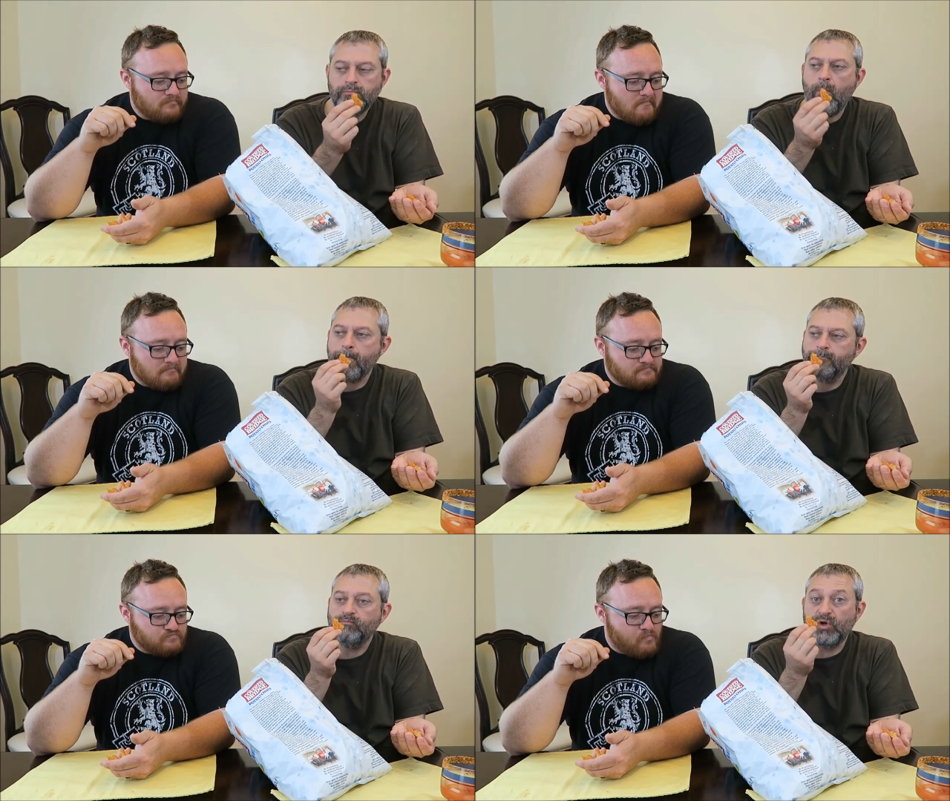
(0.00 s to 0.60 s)
Speaker 1: Mm-hmm.
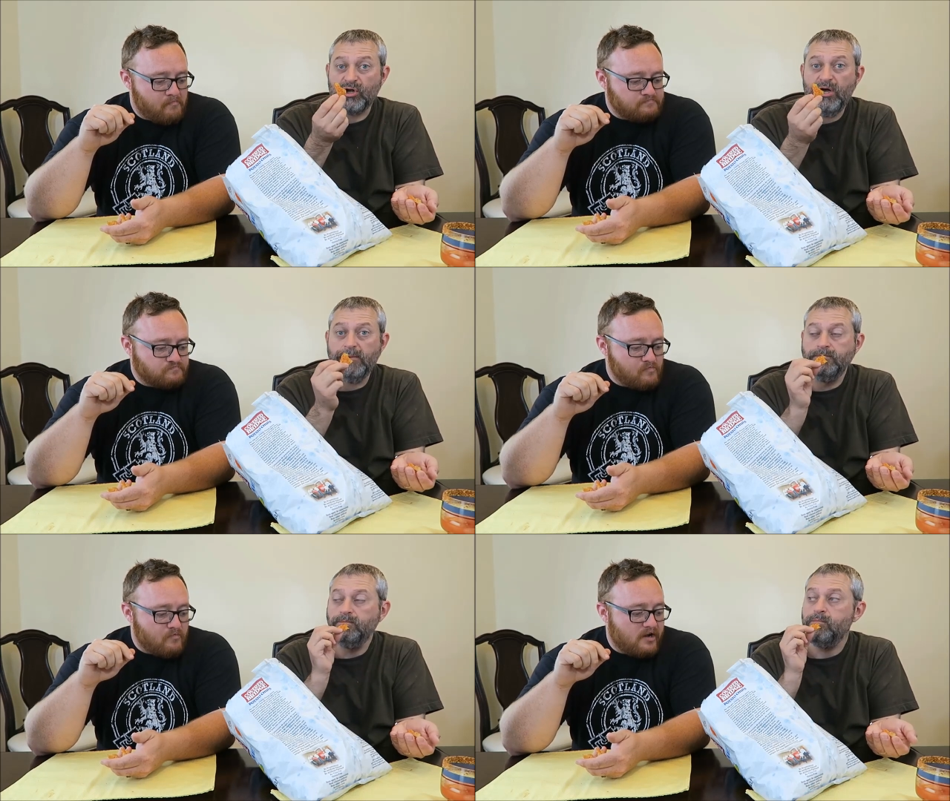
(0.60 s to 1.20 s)
They're
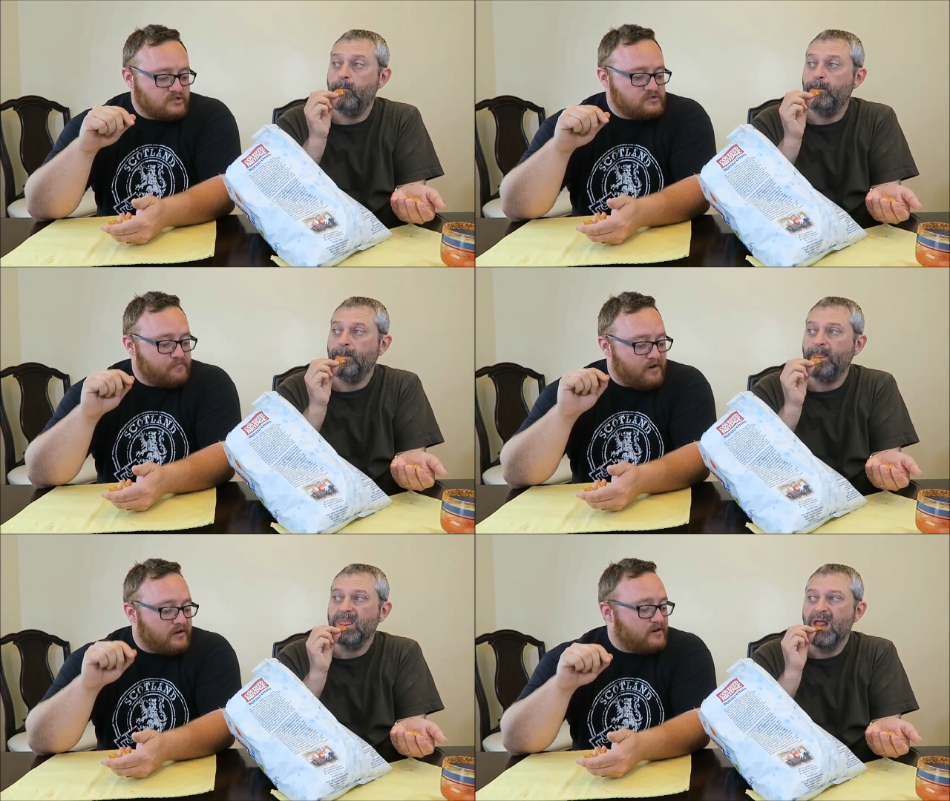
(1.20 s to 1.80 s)
good. It's
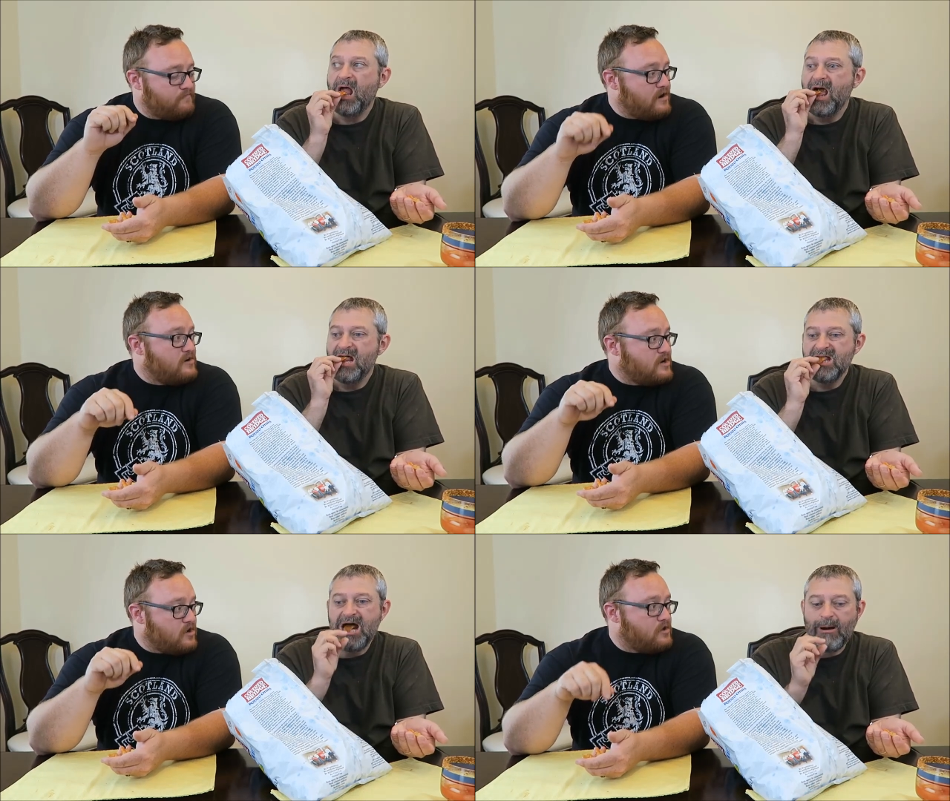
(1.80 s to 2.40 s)
a very,
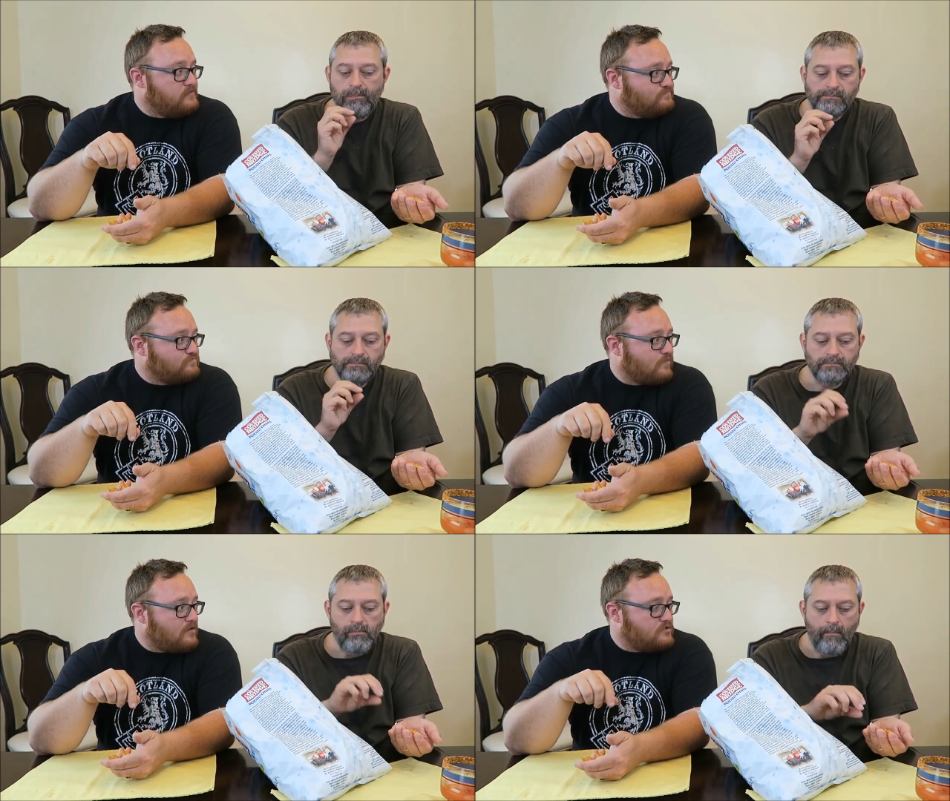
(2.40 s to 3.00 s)
very
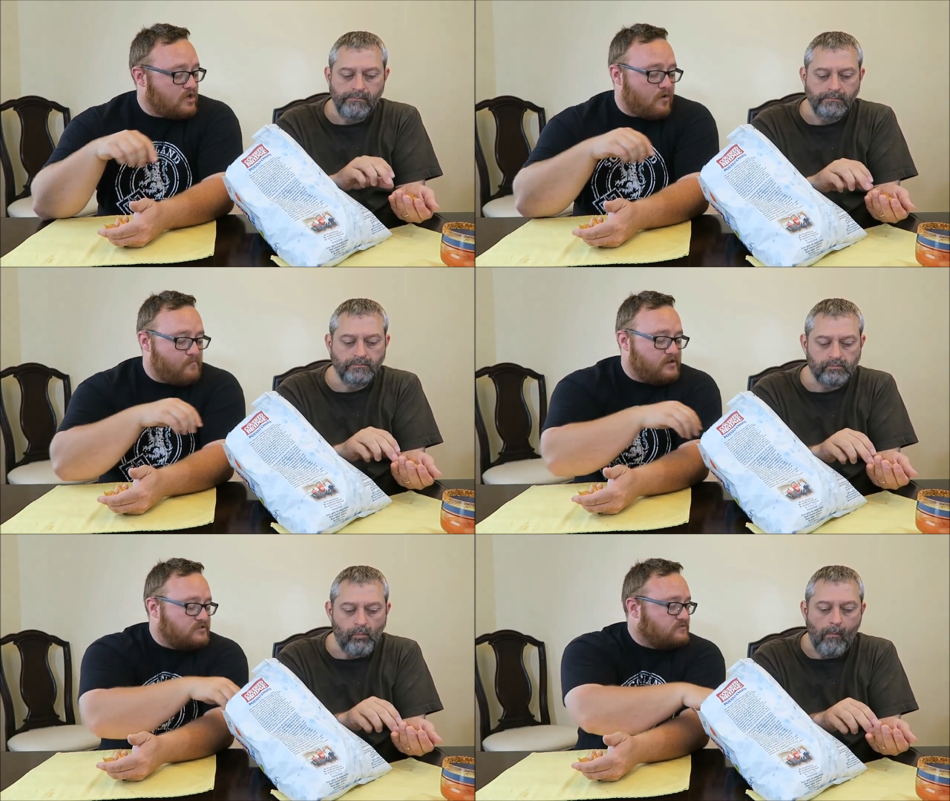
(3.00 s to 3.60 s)
good
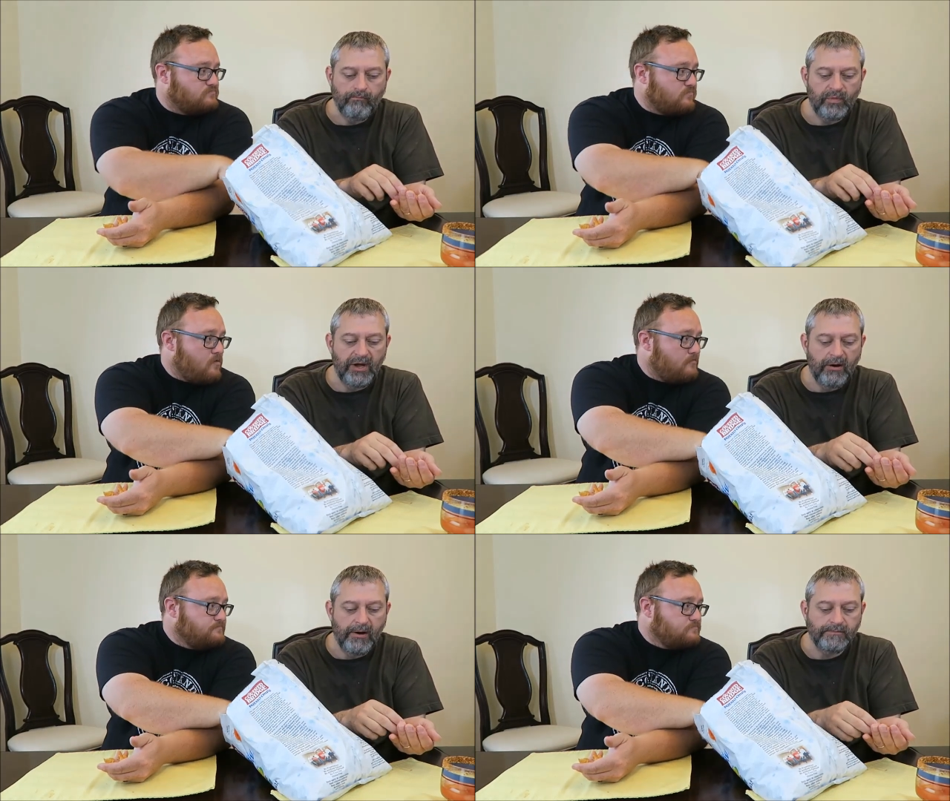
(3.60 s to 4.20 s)
salt and vinegar.
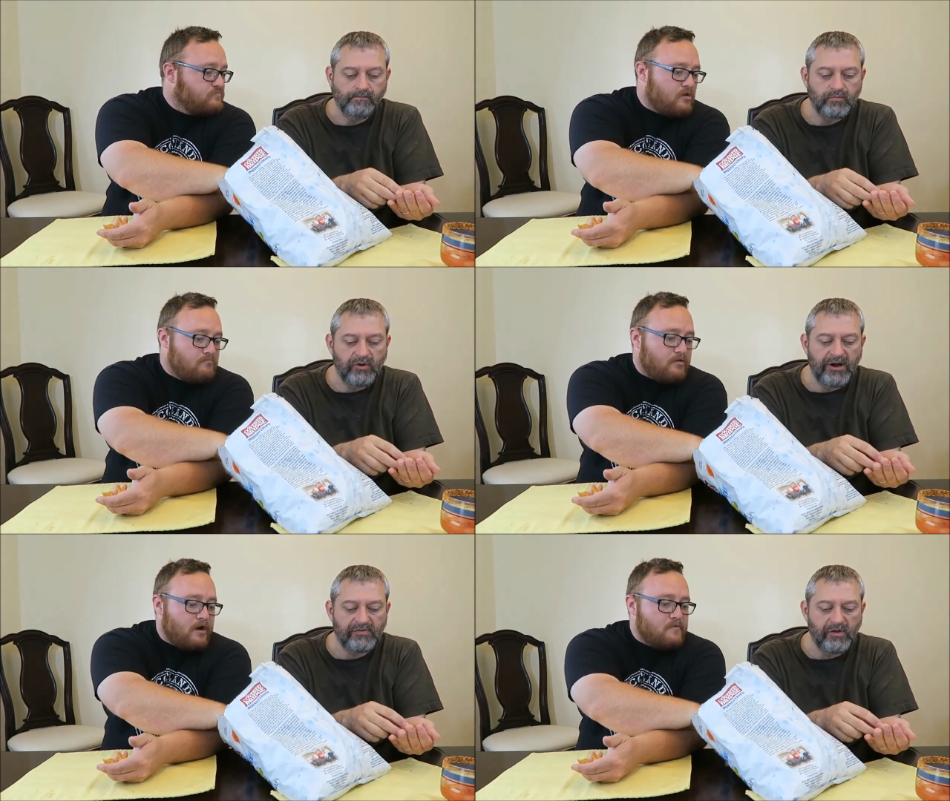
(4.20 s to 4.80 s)
They are.
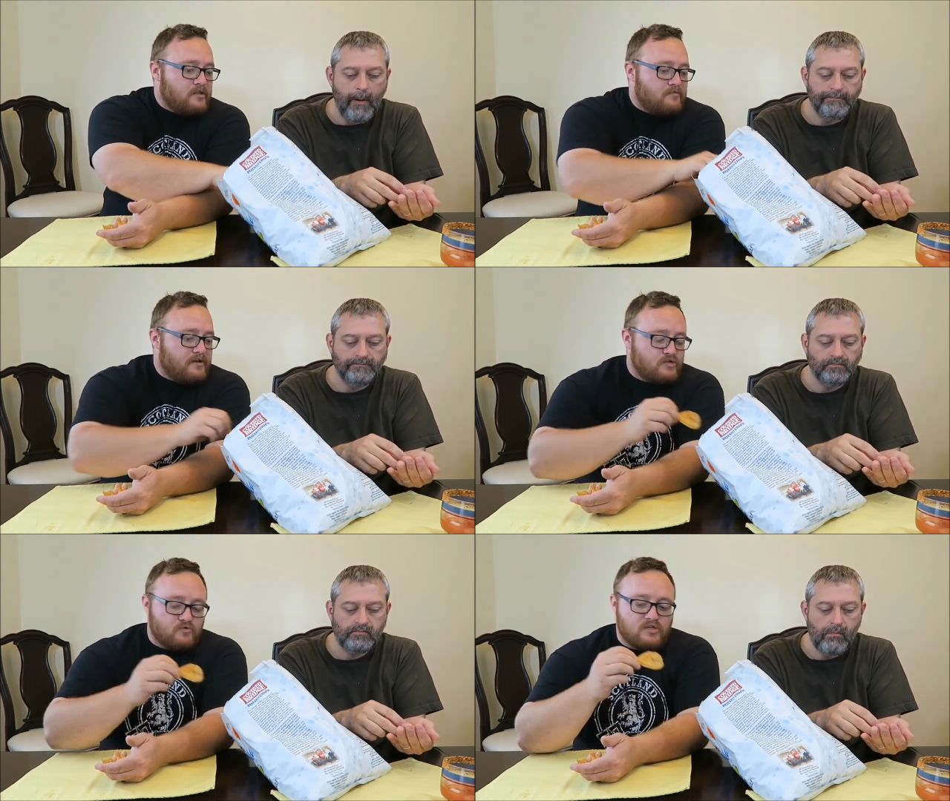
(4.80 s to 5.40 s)
They're Probably one of
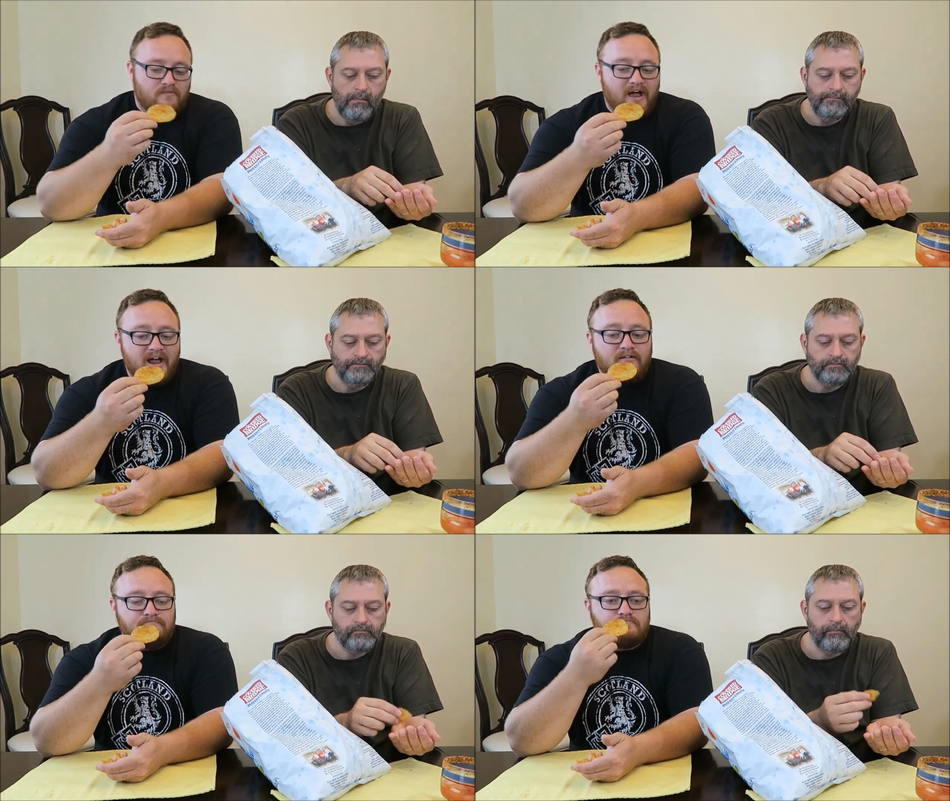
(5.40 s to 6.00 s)
the best ones I've
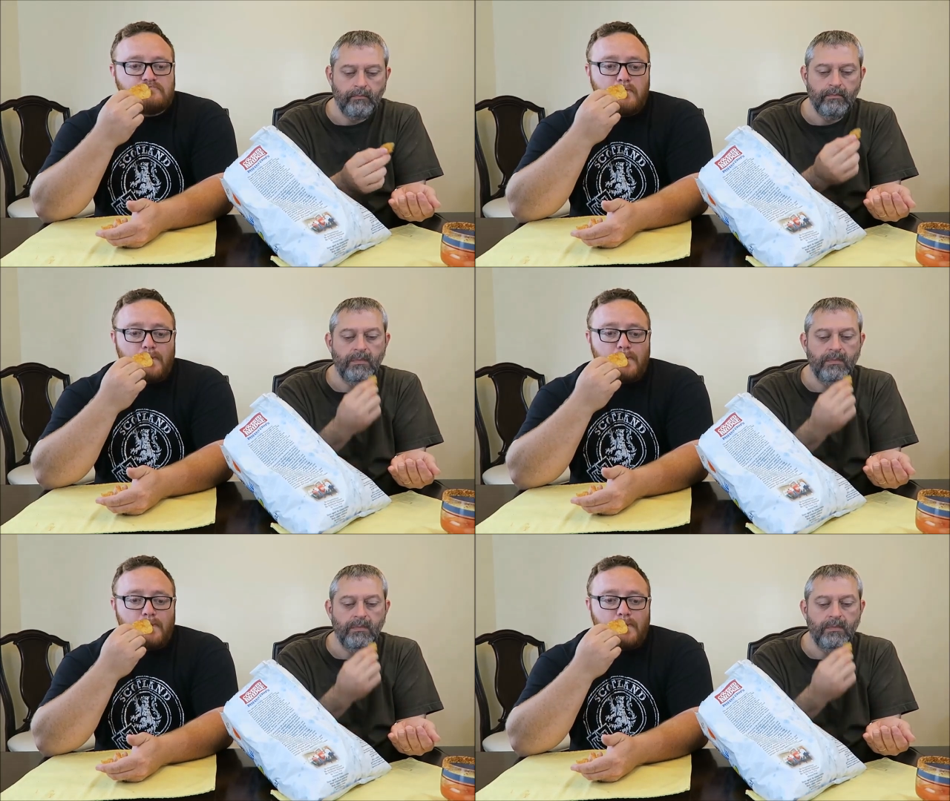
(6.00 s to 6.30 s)
had.